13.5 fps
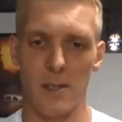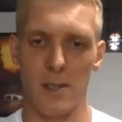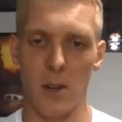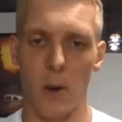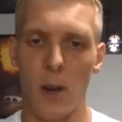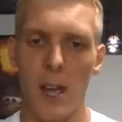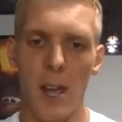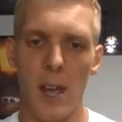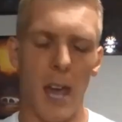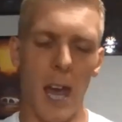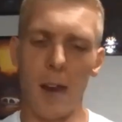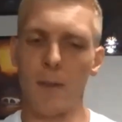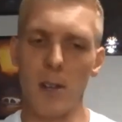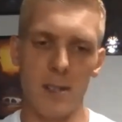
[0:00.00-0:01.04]
So
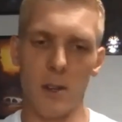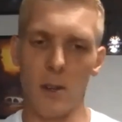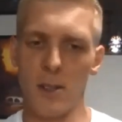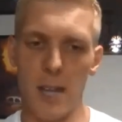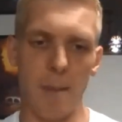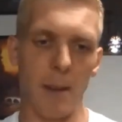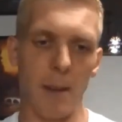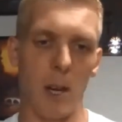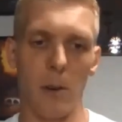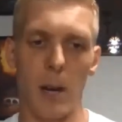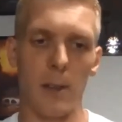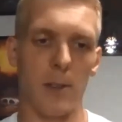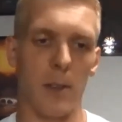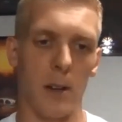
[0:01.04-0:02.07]
every single time I go
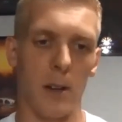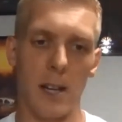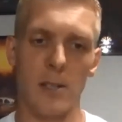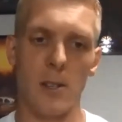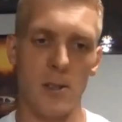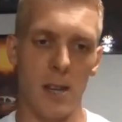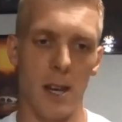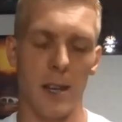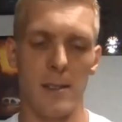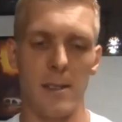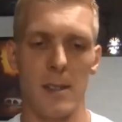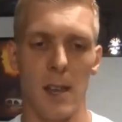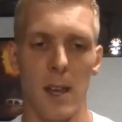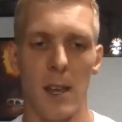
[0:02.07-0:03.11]
out there and
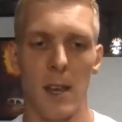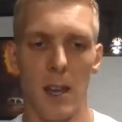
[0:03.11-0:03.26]
exercise,